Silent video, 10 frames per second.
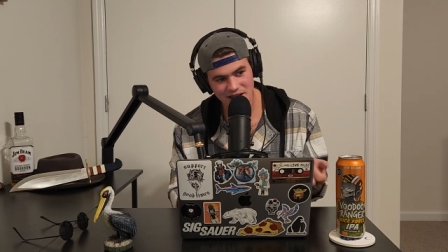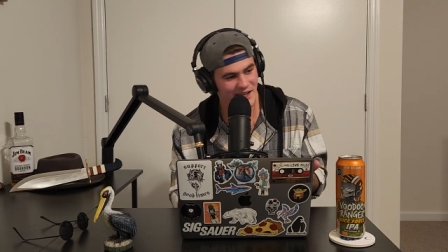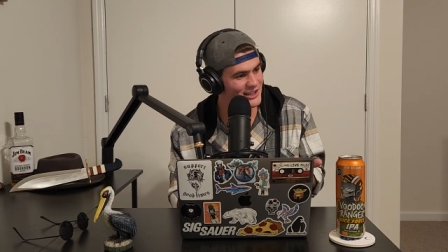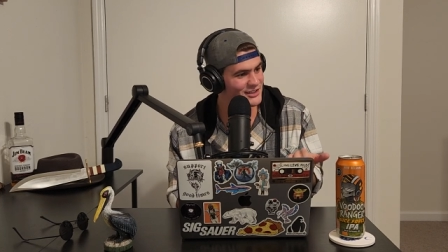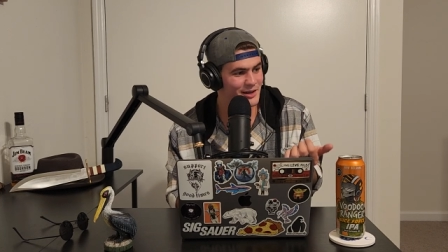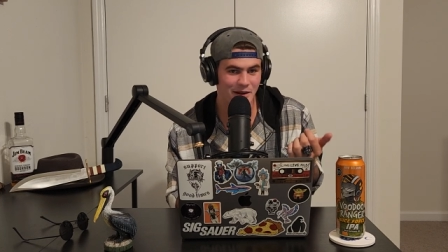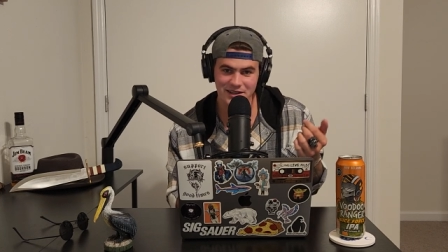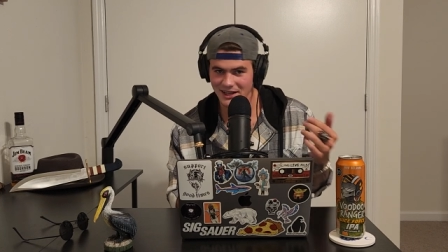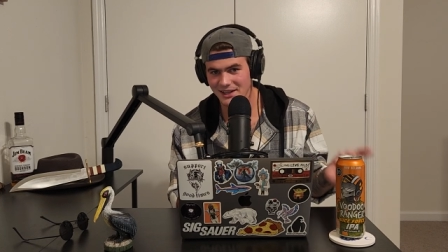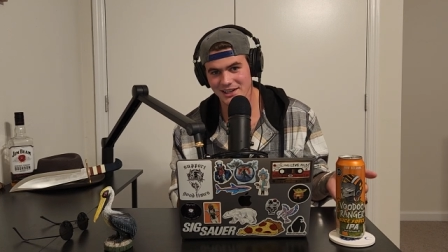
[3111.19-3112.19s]
You talk about
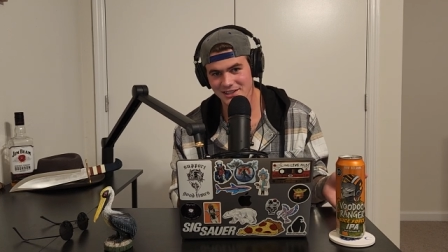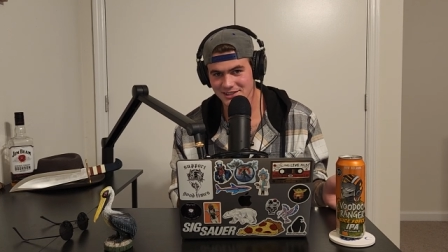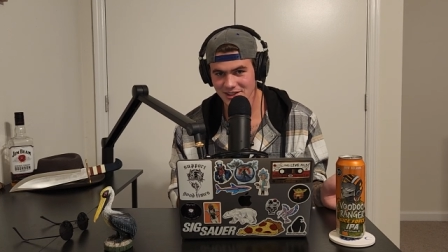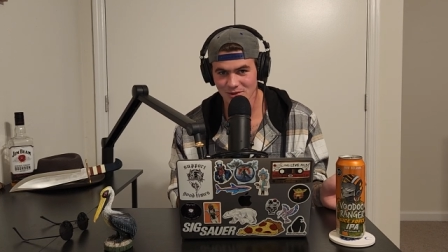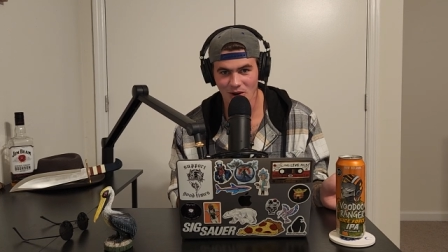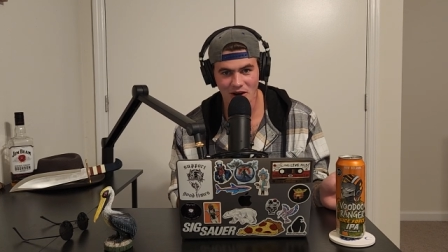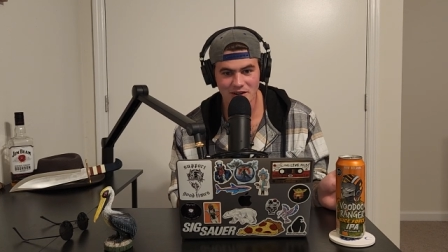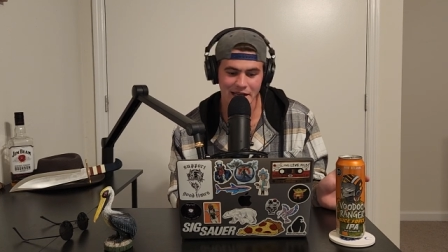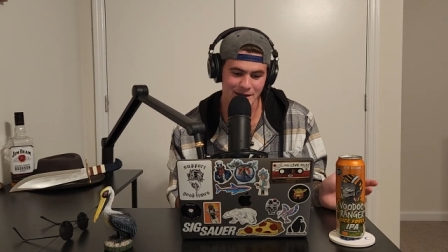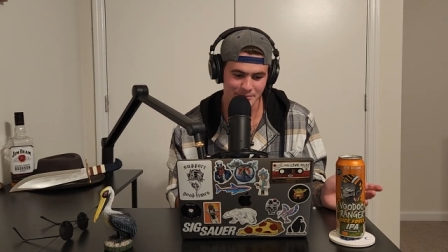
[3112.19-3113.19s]
nailing her to the wall.
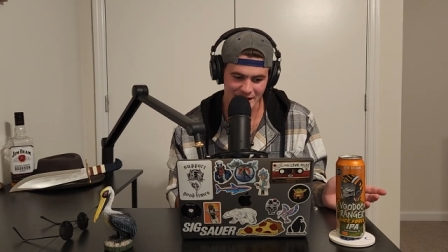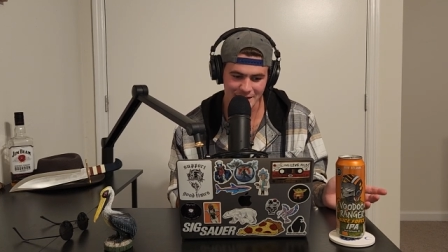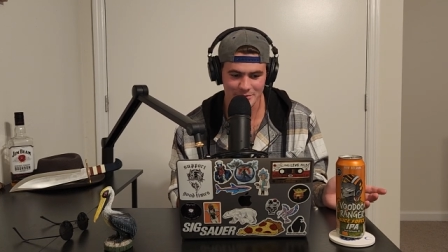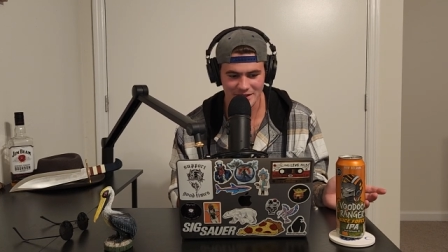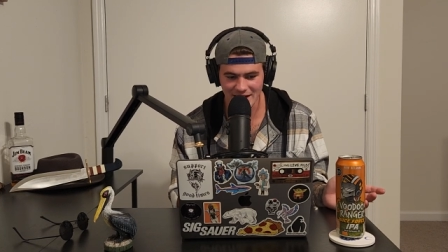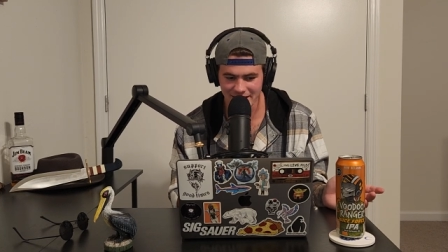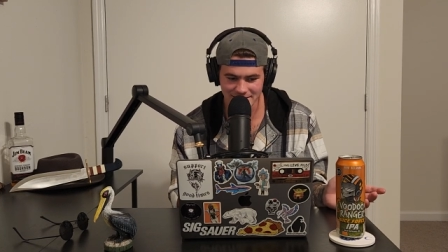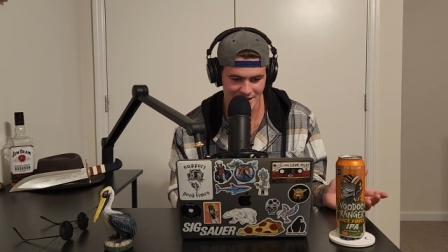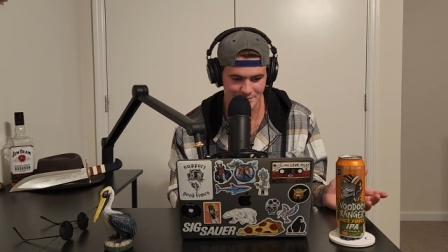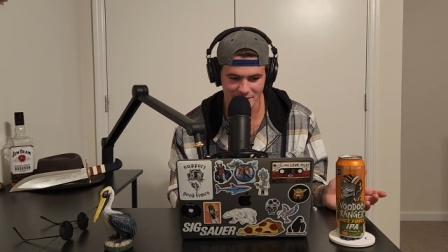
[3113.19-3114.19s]
Like, make up your goddamn
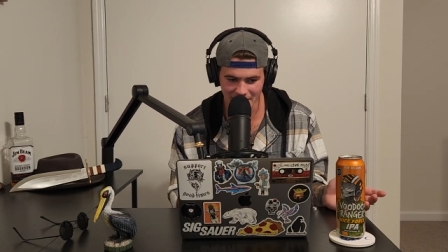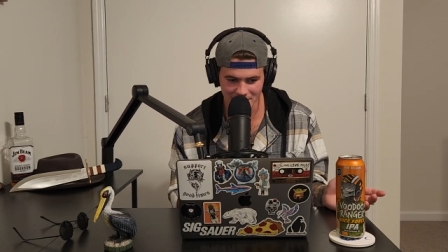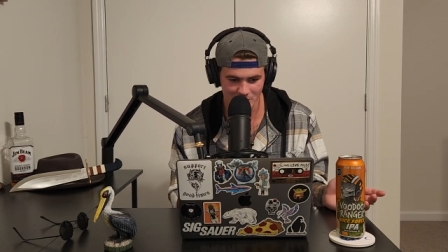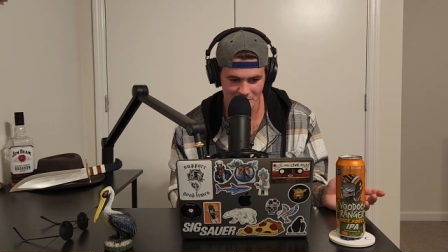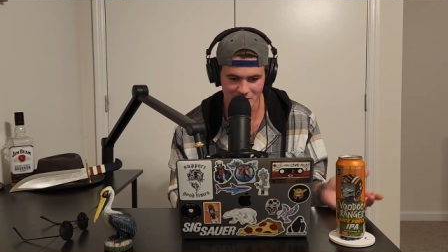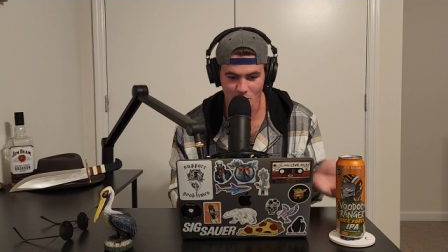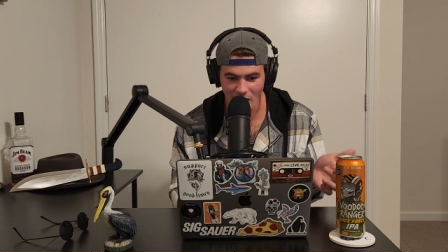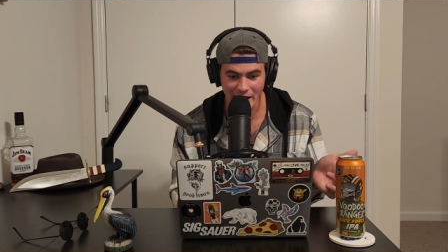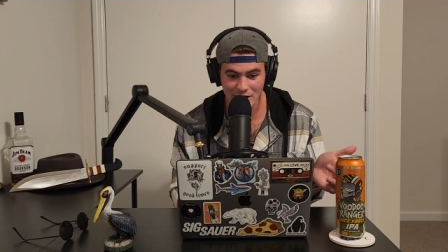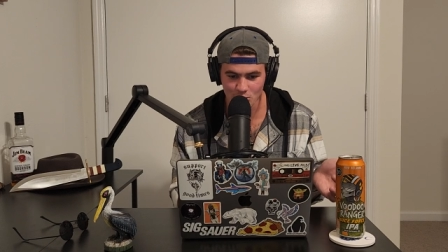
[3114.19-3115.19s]
mind, woman. Why are
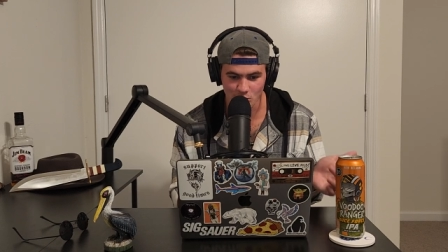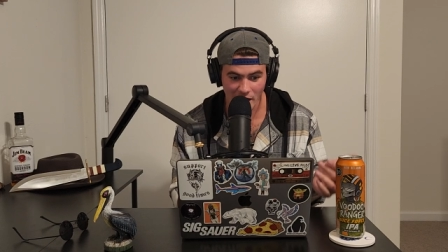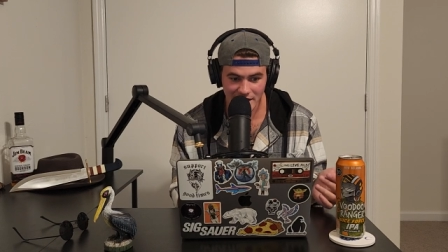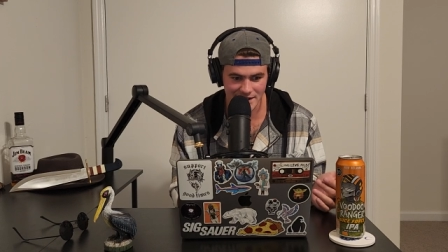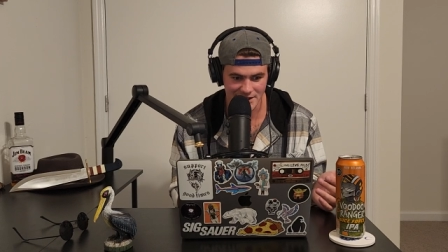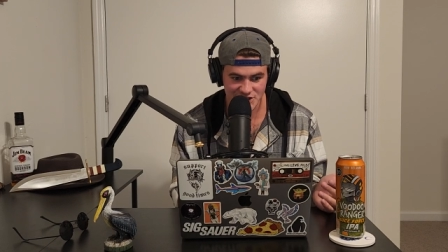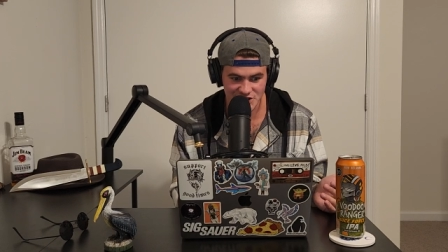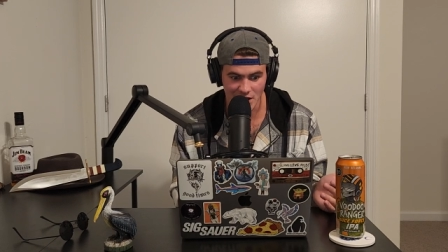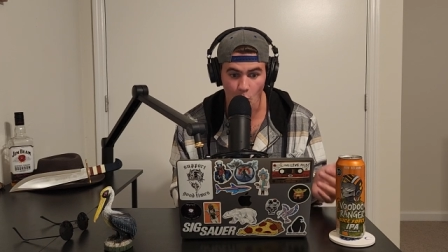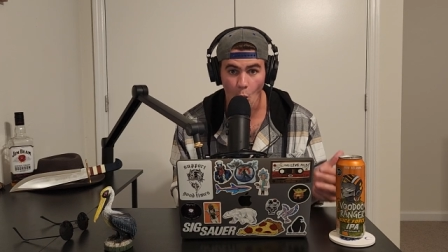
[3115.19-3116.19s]
you writing this shit?
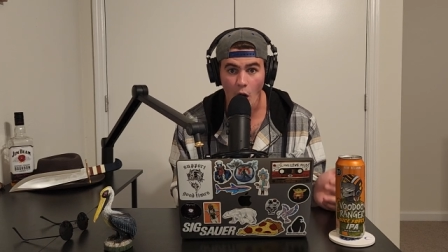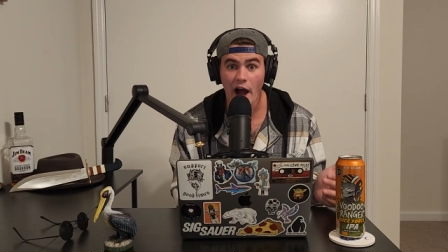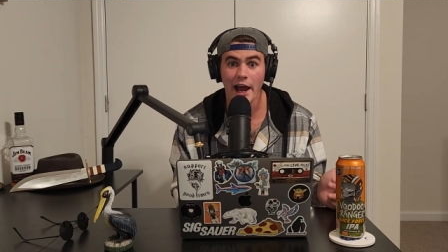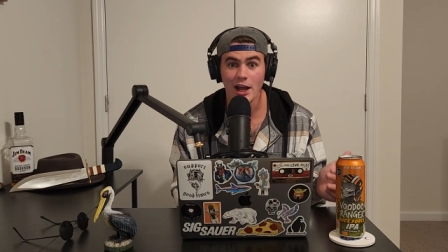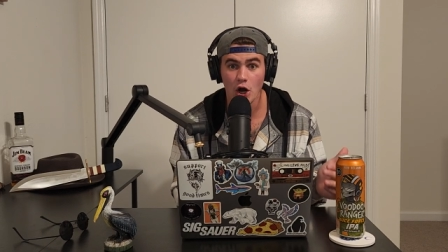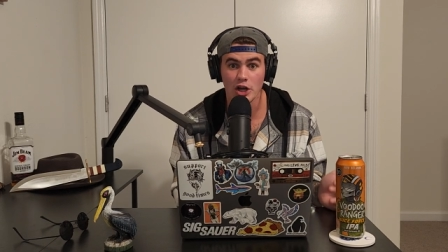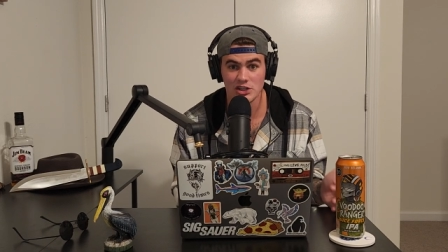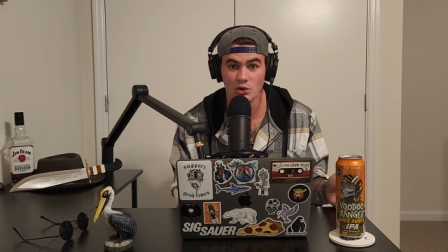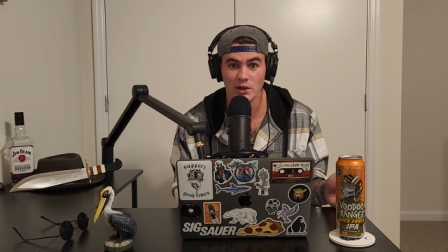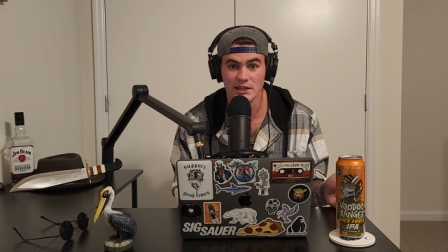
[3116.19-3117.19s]
Why are you
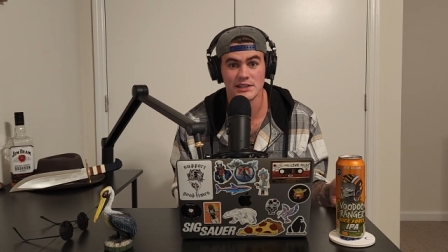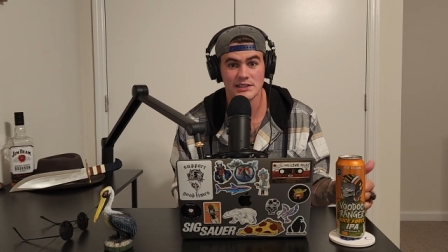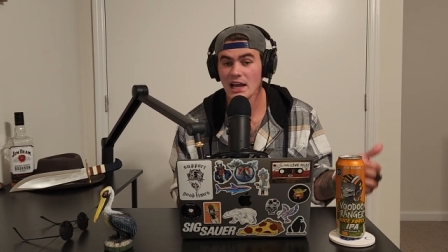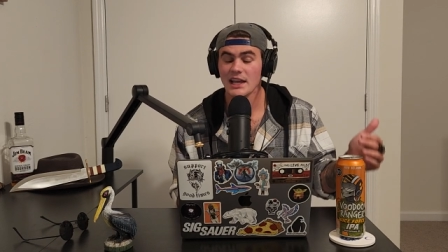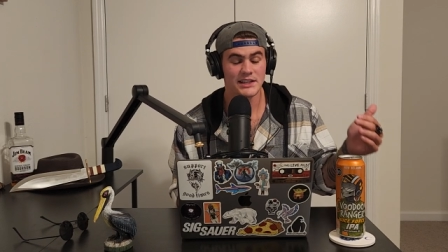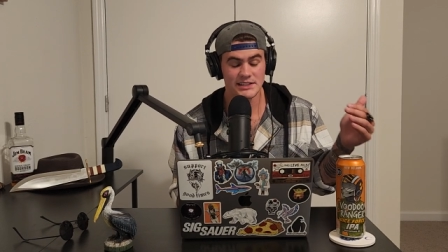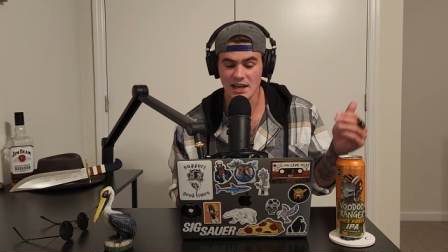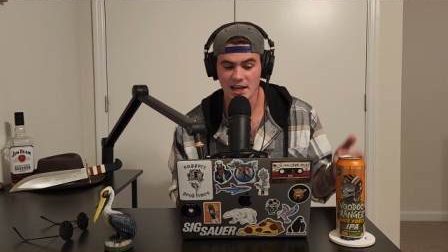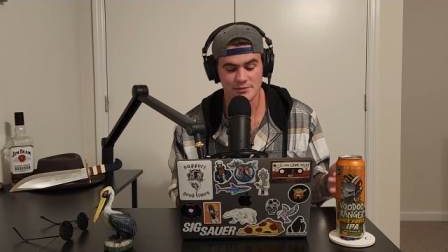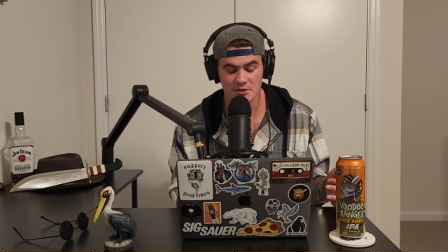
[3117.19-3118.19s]
doing this? This has
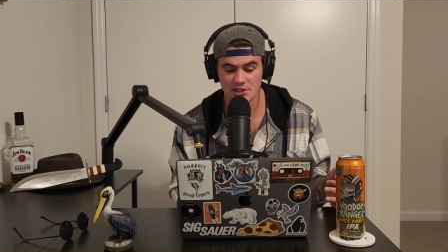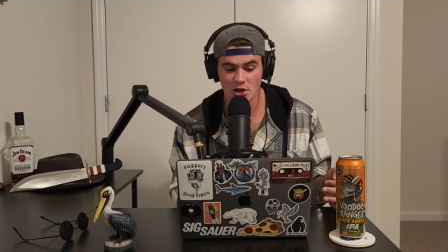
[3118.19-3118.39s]
to be a joke.